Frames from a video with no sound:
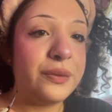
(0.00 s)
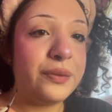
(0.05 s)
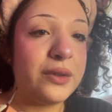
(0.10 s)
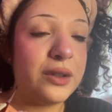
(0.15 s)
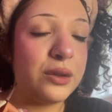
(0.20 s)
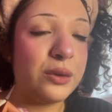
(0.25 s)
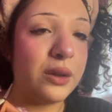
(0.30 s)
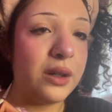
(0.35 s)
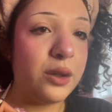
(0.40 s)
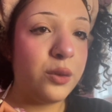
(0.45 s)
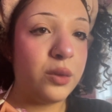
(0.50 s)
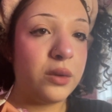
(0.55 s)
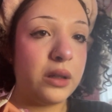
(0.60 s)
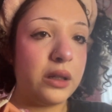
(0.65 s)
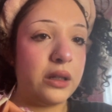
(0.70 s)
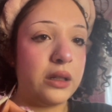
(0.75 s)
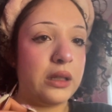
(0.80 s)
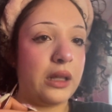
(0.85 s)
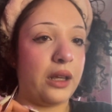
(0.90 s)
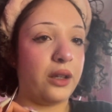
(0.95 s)
It, it
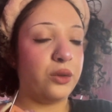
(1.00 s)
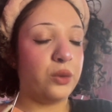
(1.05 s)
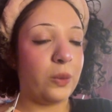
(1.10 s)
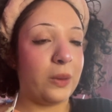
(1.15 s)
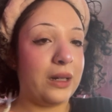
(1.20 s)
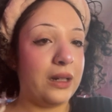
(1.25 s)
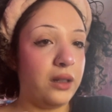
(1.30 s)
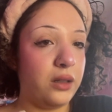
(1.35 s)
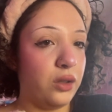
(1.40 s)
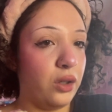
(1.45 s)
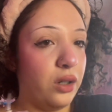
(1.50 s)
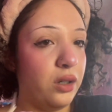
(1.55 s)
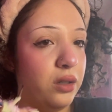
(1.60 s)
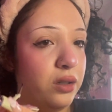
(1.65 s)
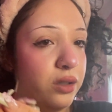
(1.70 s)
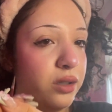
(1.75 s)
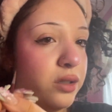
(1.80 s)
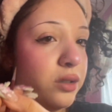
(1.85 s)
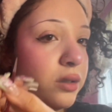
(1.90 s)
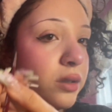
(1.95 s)
was like
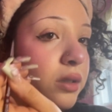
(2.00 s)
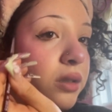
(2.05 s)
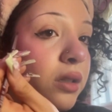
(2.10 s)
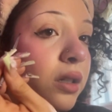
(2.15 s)
$20.